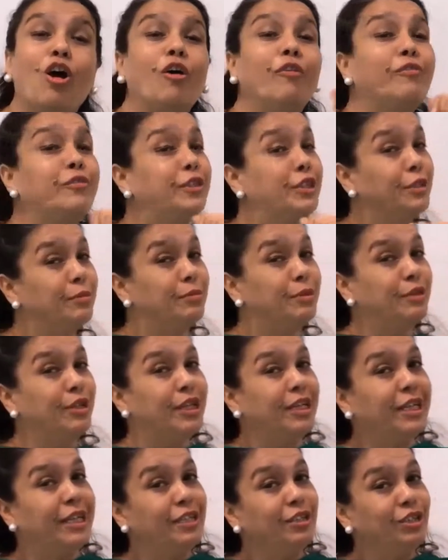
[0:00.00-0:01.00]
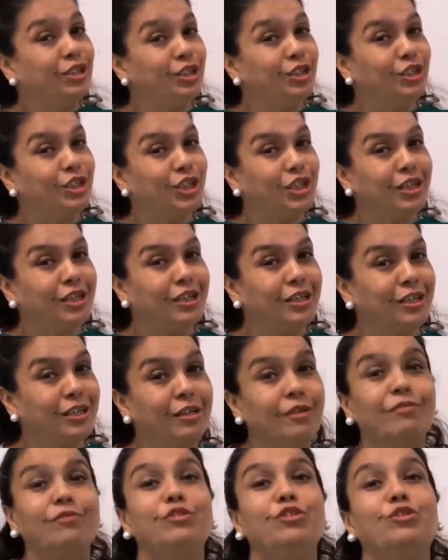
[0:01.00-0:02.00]
of turmeric and ginger
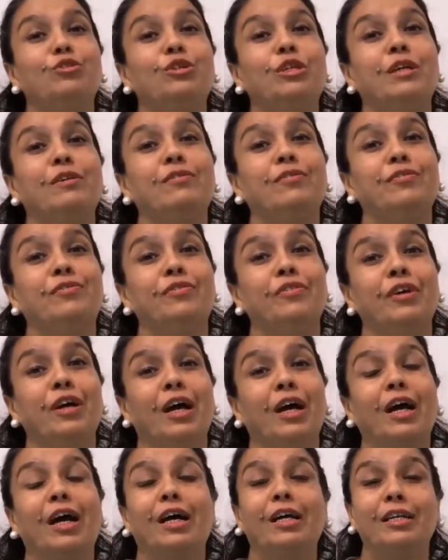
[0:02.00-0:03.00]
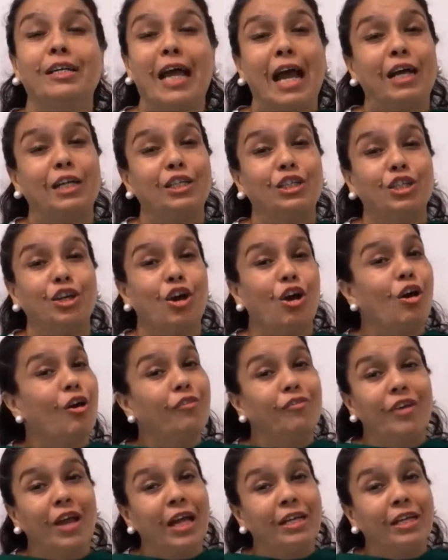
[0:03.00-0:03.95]
to give a dash of